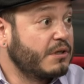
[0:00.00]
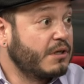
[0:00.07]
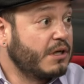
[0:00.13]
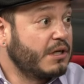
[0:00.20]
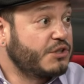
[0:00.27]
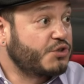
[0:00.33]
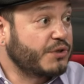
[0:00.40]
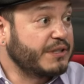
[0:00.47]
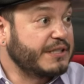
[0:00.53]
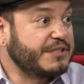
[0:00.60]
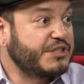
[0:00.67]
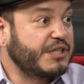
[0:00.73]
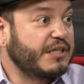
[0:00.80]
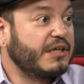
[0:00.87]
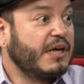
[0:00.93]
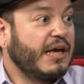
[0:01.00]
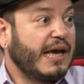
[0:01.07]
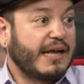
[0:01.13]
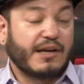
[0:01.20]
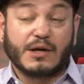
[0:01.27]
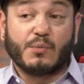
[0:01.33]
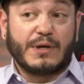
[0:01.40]
-hmm. trilogy
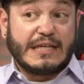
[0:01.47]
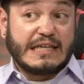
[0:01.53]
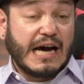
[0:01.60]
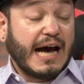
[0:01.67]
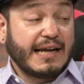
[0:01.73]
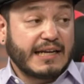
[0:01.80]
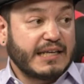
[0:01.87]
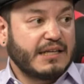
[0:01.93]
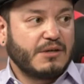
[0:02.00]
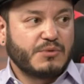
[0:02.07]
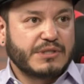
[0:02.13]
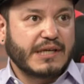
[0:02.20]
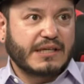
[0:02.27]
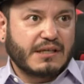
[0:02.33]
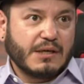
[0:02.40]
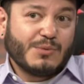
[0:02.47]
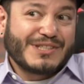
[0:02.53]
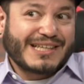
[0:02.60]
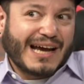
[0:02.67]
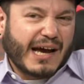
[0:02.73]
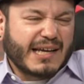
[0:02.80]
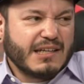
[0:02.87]
and like when he got it, it was like it was
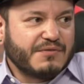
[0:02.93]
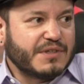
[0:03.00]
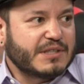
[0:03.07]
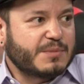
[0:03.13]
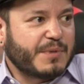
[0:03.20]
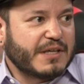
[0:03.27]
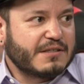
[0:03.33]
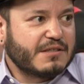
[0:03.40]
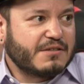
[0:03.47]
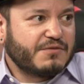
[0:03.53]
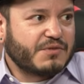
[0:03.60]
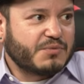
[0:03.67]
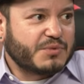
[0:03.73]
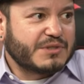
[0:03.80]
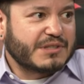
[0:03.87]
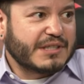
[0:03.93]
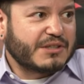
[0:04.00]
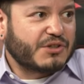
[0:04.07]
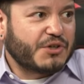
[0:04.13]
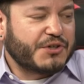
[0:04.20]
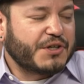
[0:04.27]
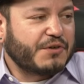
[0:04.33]
kind of expensive. It was like
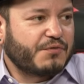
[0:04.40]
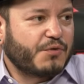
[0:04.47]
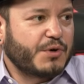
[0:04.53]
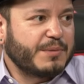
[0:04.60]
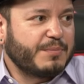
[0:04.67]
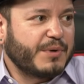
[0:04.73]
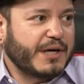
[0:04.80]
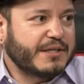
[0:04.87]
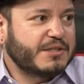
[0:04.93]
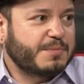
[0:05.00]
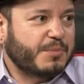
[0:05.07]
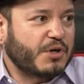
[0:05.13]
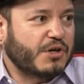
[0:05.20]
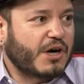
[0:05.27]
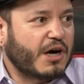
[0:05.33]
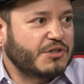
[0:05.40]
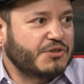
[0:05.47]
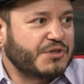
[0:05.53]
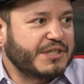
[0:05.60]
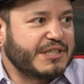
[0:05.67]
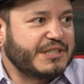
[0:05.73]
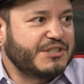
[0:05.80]
30 or 40 bucks per
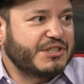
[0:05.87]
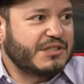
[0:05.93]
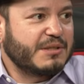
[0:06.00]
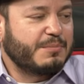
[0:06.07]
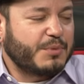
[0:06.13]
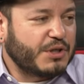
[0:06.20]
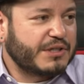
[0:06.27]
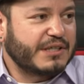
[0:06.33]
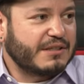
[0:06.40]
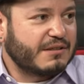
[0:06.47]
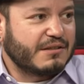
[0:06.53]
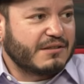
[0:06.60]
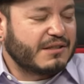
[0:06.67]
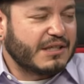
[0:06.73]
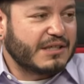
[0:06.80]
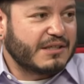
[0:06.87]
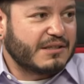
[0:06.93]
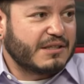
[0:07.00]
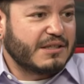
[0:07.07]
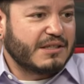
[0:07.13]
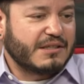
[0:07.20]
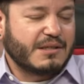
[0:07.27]
cartridge and the book and the
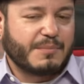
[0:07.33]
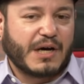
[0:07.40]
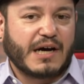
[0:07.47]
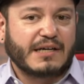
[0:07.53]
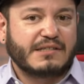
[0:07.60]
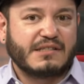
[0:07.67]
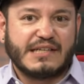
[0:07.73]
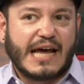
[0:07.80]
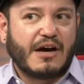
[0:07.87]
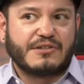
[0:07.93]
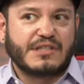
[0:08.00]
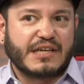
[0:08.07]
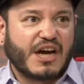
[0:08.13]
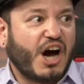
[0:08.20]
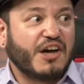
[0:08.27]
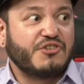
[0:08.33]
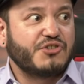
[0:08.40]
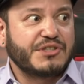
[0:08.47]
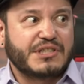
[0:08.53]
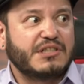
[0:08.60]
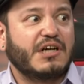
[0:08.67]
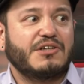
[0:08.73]
the, the box. Now it's like
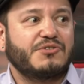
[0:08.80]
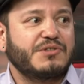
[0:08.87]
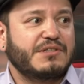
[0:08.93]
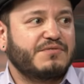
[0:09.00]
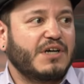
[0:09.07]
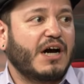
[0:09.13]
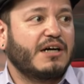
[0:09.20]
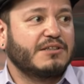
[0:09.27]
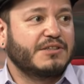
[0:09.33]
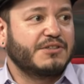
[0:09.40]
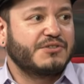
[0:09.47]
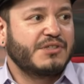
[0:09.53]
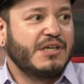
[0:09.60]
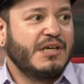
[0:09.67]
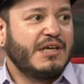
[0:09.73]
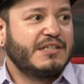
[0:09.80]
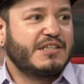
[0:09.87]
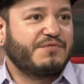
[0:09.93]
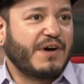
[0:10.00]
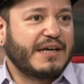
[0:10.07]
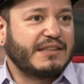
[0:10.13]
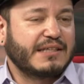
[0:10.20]
hundreds and hundreds of dollars Crazy. to
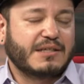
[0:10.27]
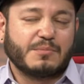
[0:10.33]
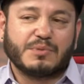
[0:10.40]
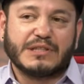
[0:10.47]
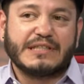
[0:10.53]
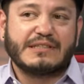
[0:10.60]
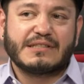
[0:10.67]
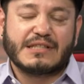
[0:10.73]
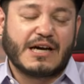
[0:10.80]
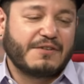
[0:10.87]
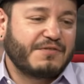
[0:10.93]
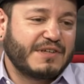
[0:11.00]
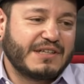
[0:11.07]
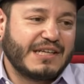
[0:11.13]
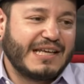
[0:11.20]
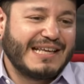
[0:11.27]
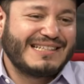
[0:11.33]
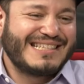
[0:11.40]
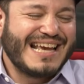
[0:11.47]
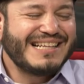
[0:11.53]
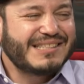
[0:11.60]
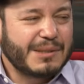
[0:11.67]
find the complete stuff. And it
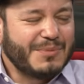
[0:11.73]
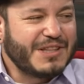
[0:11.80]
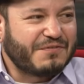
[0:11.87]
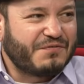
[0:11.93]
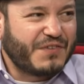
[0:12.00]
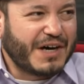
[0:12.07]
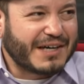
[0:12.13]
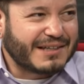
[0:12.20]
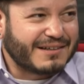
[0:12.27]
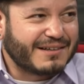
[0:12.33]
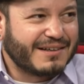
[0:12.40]
takes some of the fun